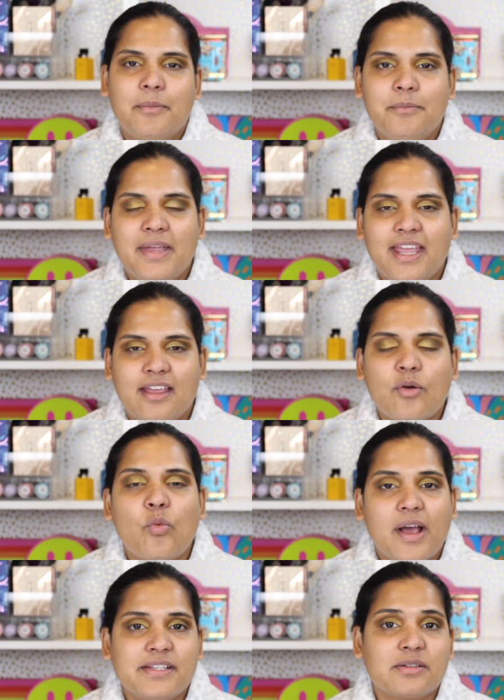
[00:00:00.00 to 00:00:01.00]
make
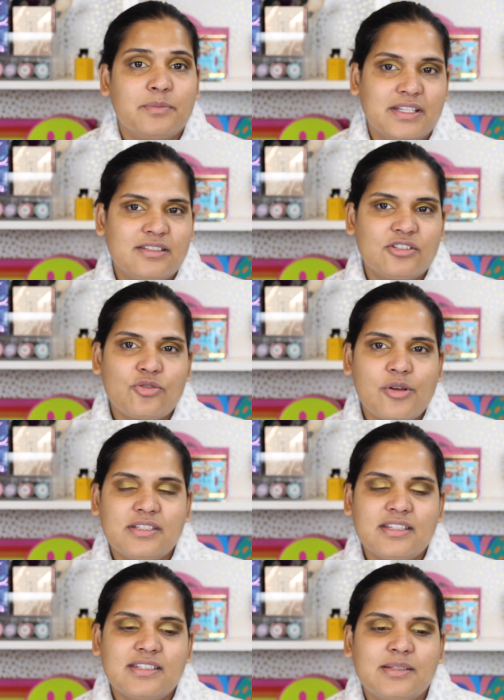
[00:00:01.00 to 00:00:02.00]
wiser business
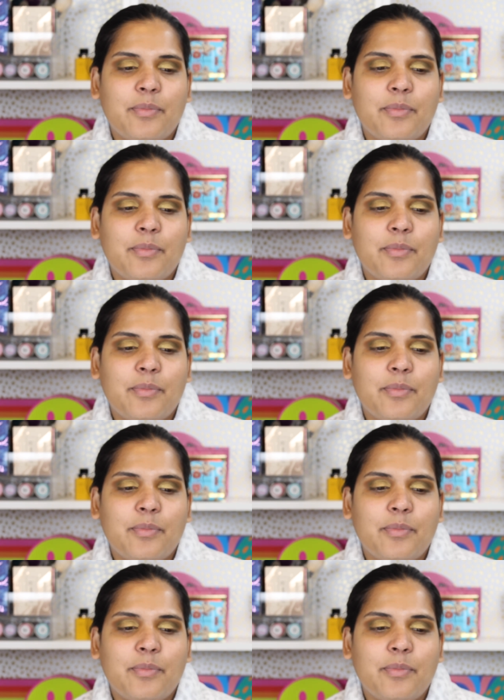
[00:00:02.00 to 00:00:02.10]
choices.